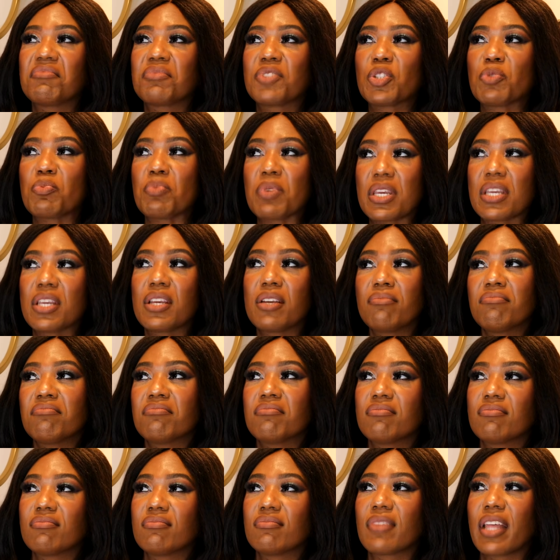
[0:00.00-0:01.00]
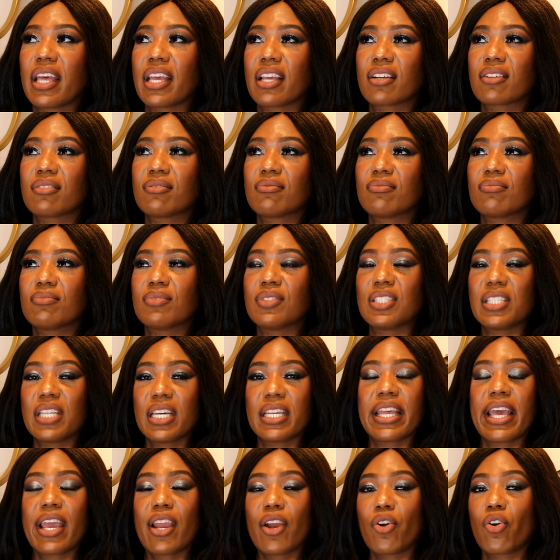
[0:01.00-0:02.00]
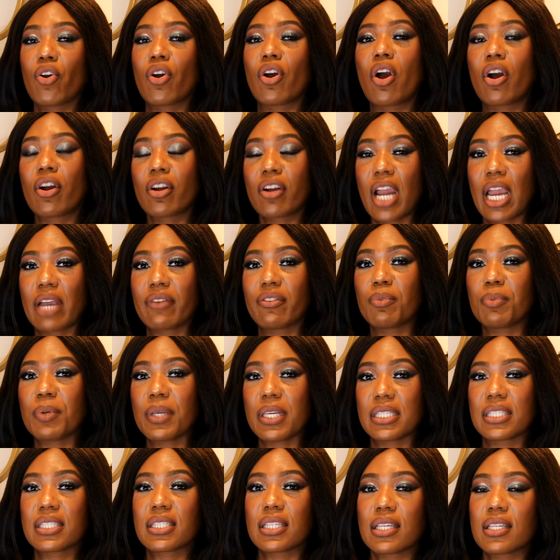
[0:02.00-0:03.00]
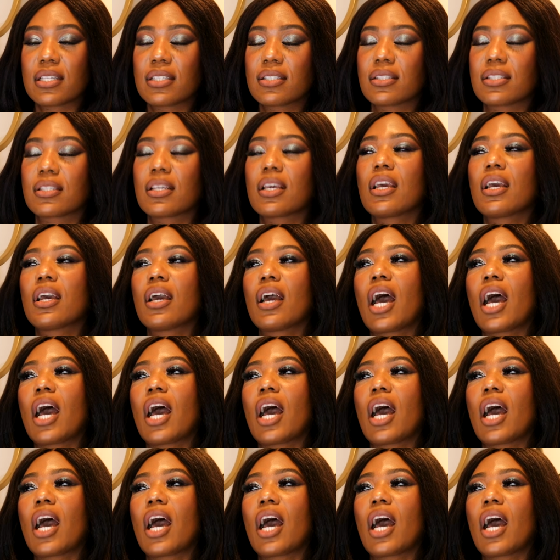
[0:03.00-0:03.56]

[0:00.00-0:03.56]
to me, like DNA or archival pieces.